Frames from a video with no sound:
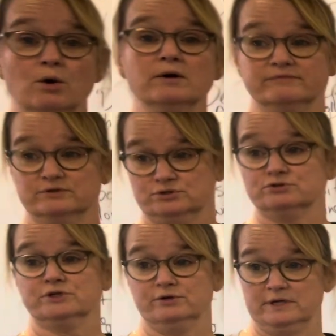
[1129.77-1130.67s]
of the Social
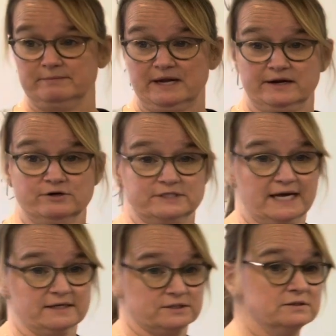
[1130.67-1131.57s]
Security and Medicare
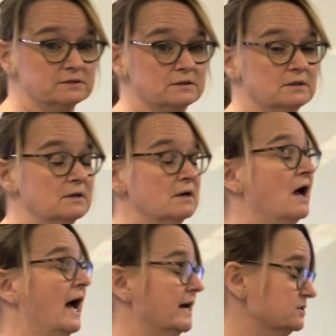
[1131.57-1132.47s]
taxes.
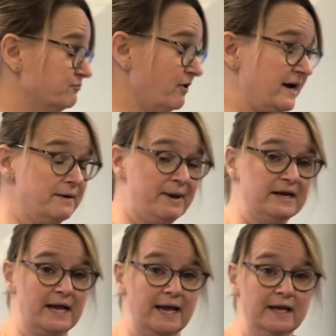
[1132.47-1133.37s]
And it's Friday
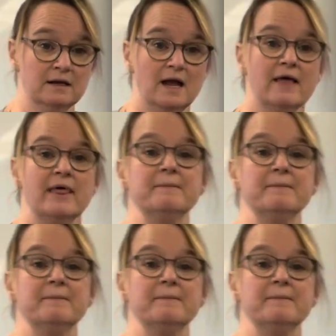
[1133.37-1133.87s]
payday. That